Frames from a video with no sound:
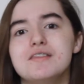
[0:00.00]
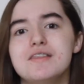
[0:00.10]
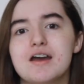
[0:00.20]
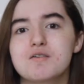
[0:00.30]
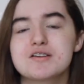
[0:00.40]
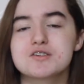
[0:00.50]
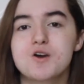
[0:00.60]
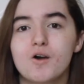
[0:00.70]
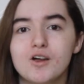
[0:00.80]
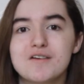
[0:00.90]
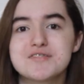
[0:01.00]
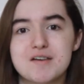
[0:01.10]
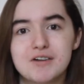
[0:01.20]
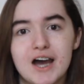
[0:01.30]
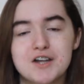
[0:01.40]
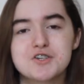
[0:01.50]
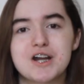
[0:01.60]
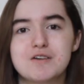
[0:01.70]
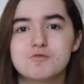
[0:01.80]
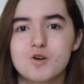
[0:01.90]
There was a total of
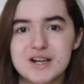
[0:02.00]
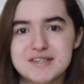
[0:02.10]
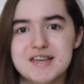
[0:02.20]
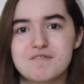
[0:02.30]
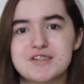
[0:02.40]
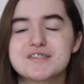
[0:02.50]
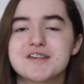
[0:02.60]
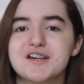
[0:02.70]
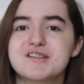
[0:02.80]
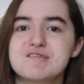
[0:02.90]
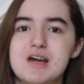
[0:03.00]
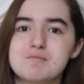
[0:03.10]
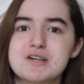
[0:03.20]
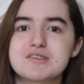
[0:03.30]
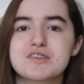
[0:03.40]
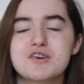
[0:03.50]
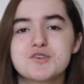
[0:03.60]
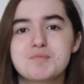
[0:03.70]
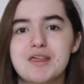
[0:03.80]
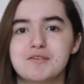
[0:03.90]
747 series of numbers
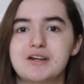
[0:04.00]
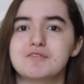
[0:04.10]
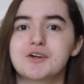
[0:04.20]
used by the ring for